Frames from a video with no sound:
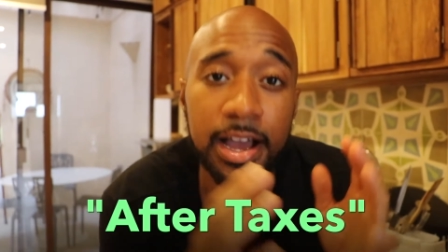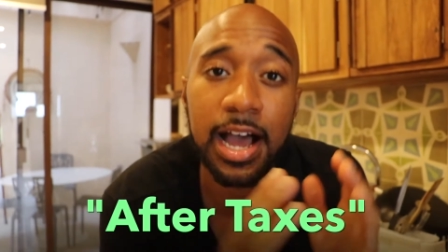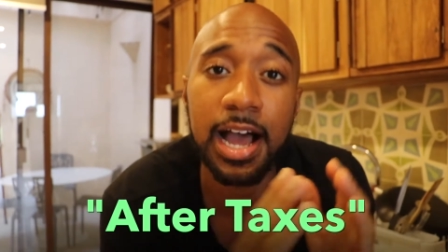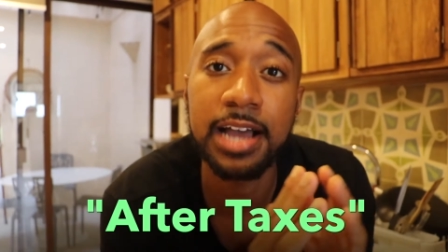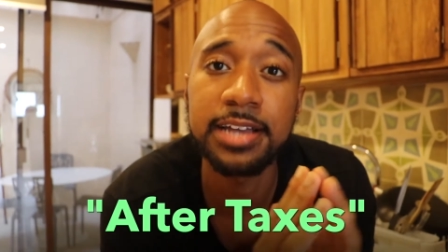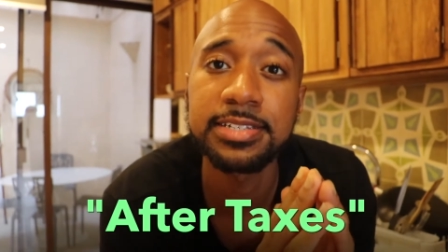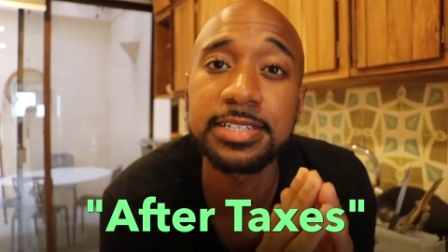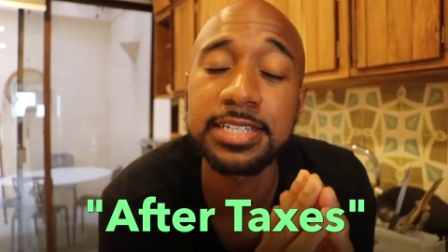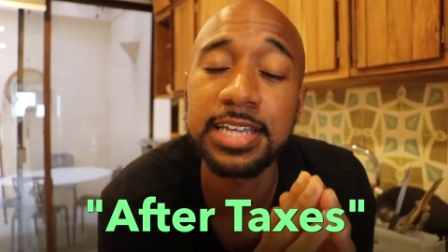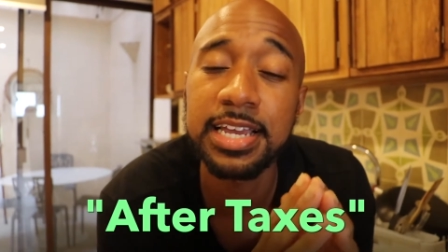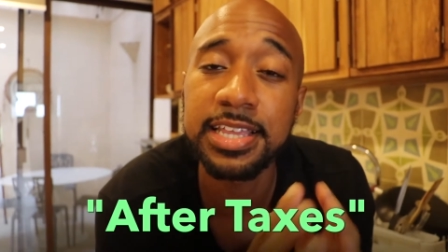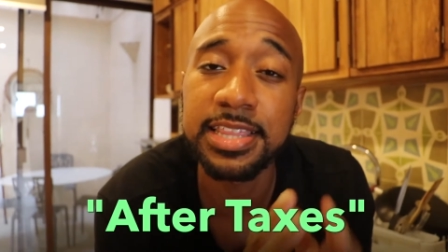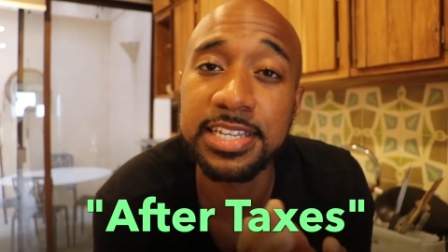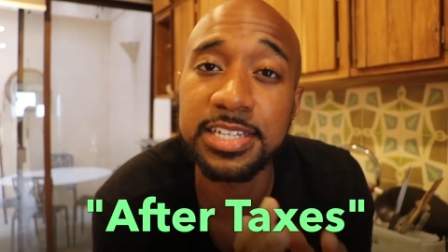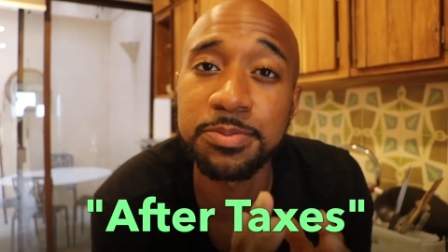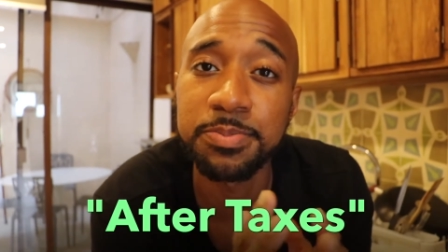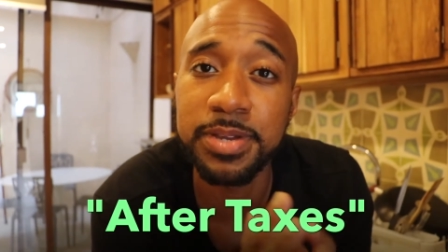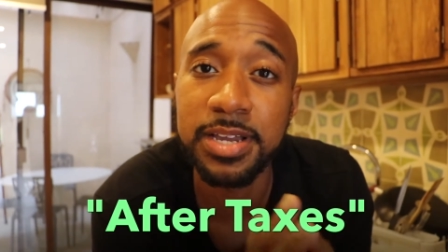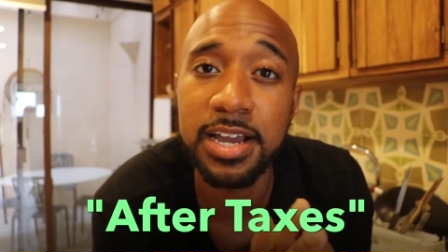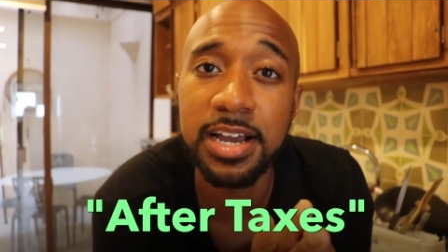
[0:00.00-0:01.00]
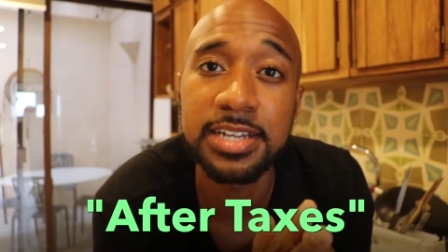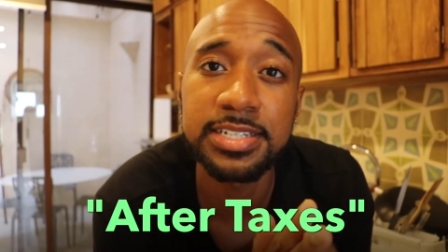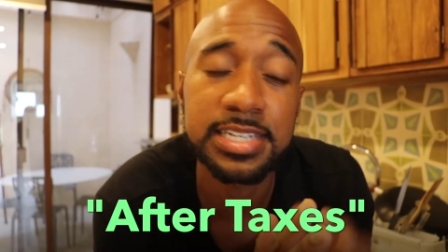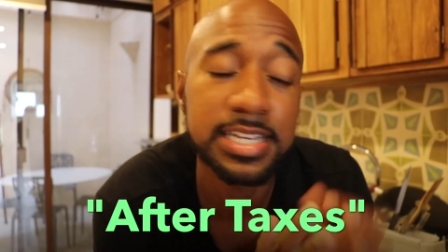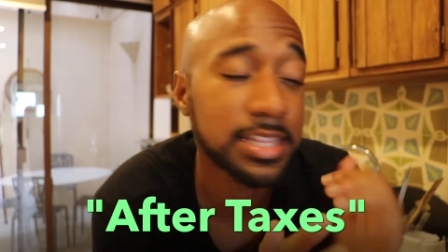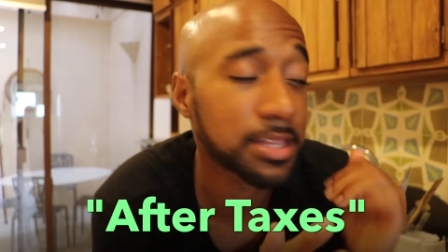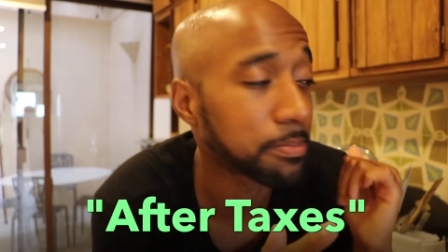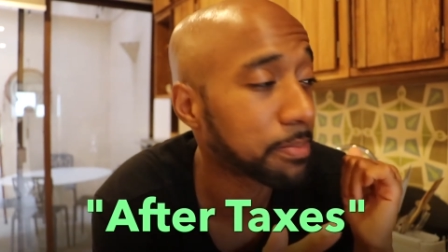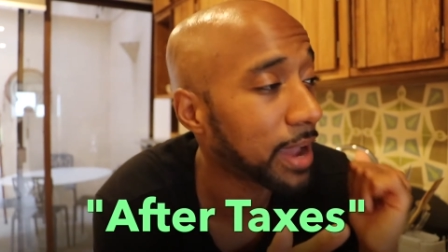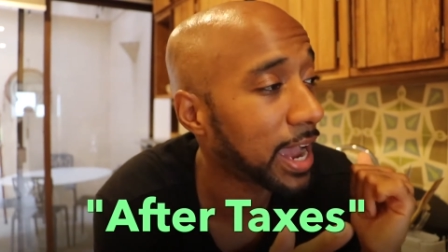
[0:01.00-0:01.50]
I say this because
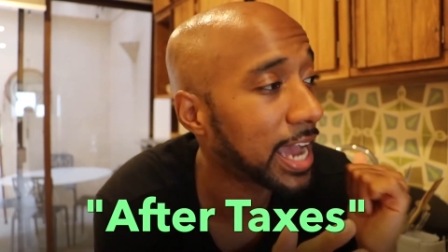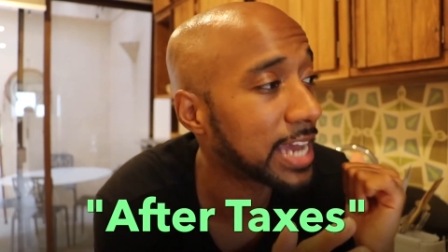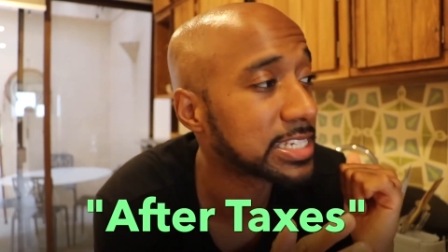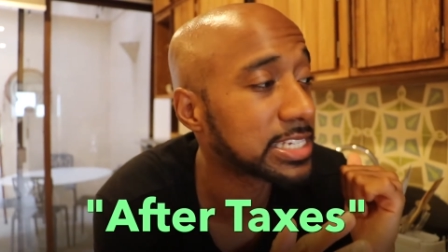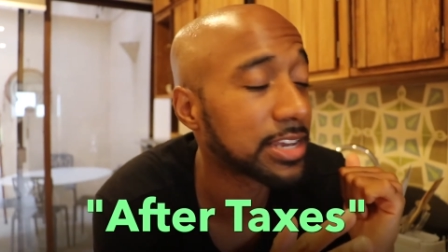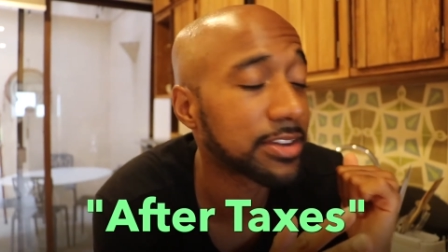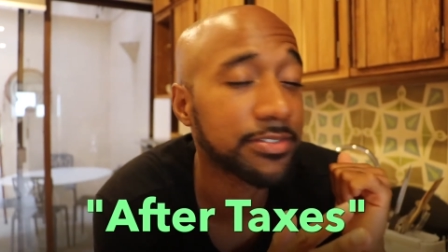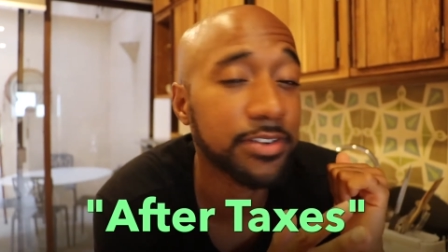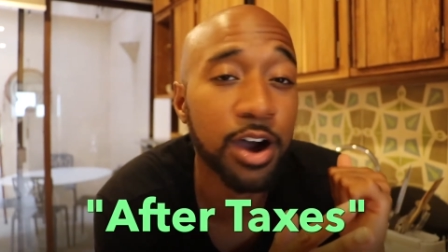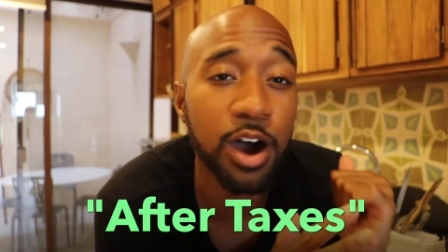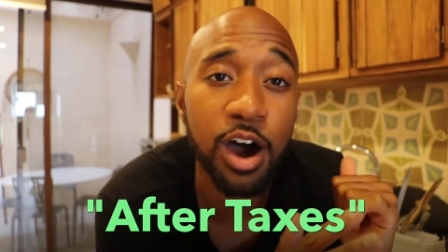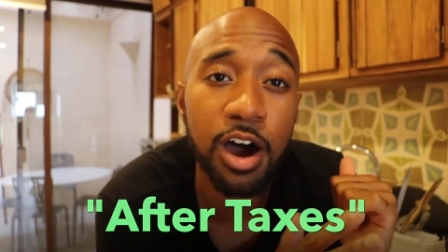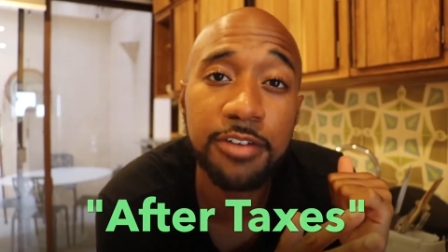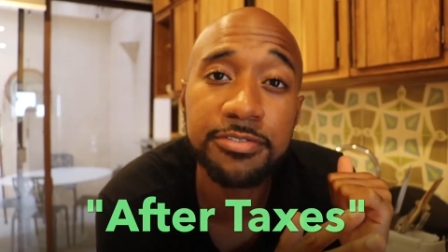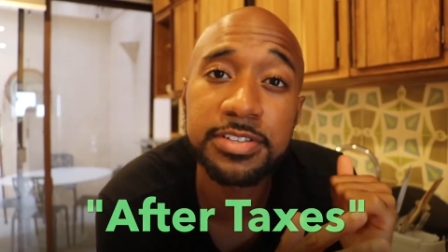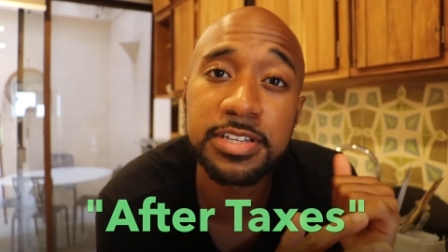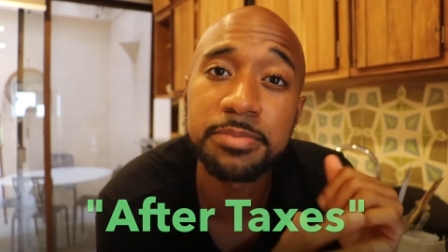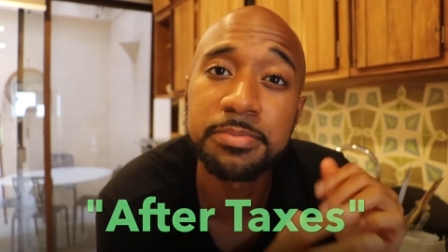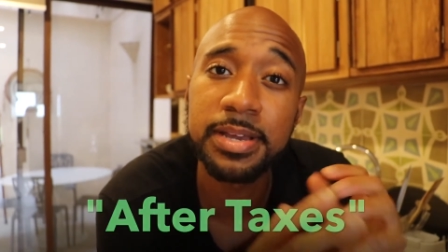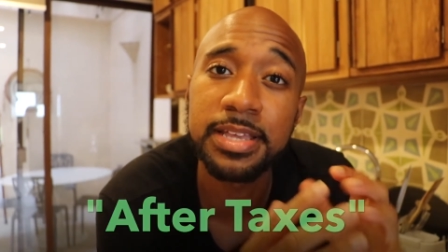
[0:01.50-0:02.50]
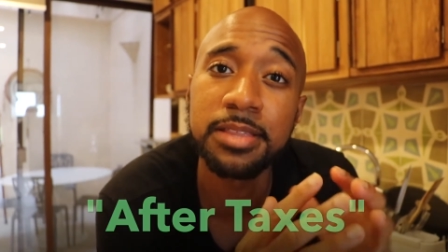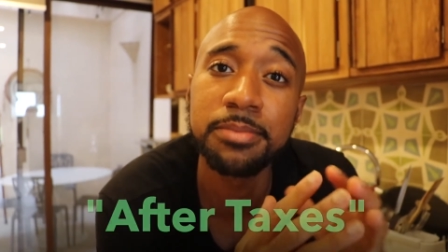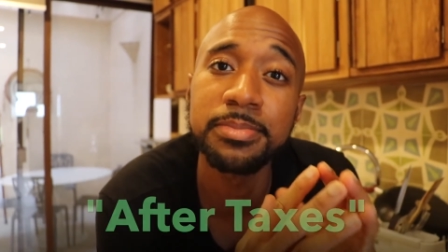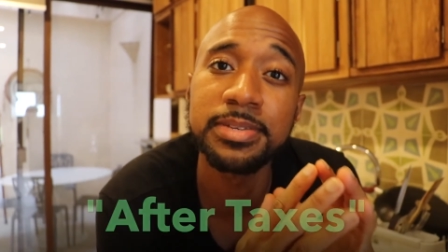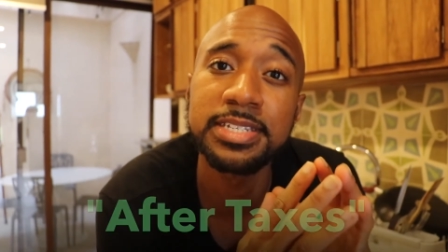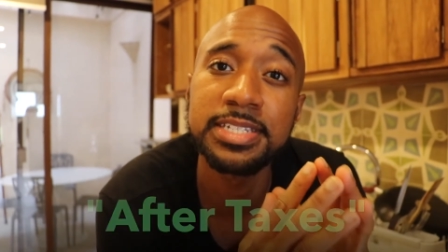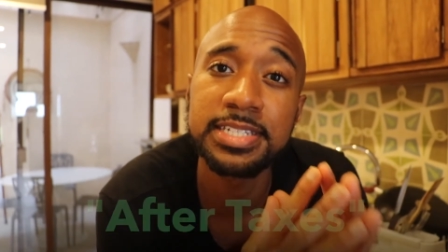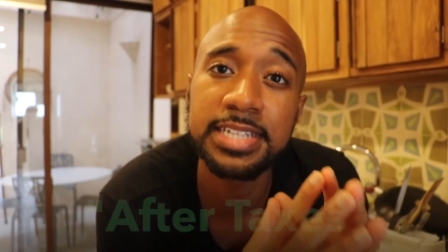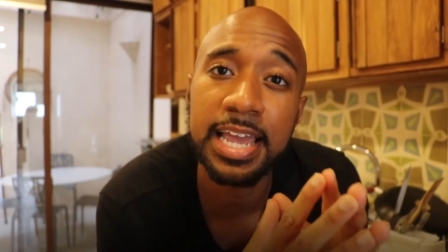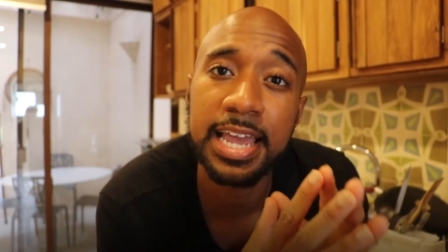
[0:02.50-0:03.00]
in the past I've often made the
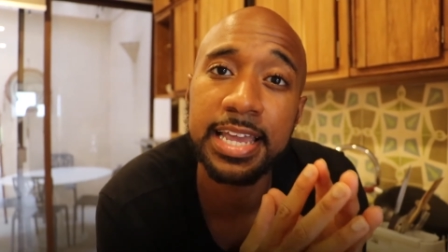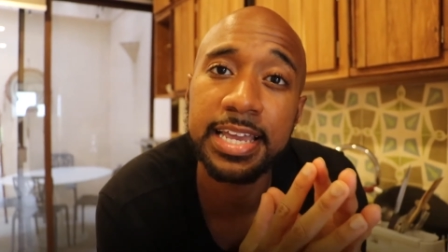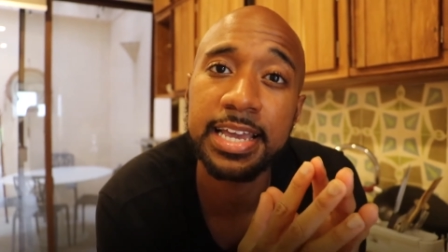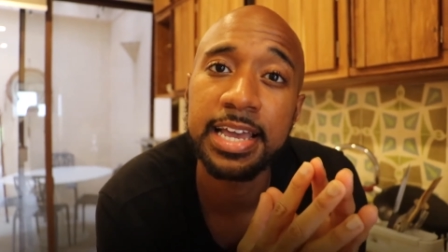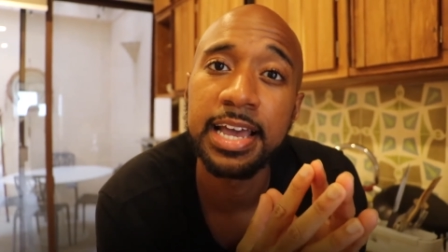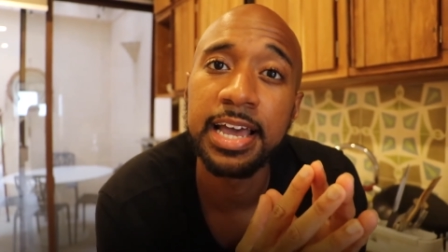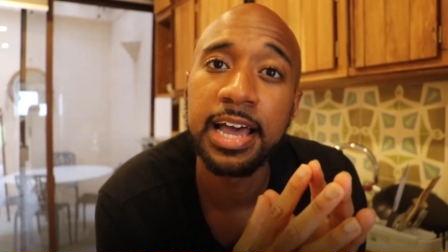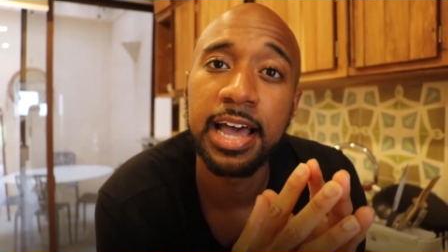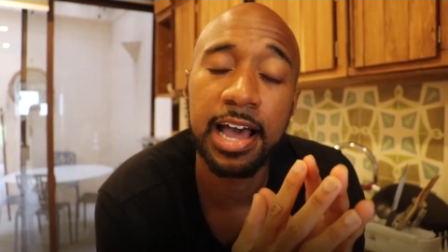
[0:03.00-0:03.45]
mistake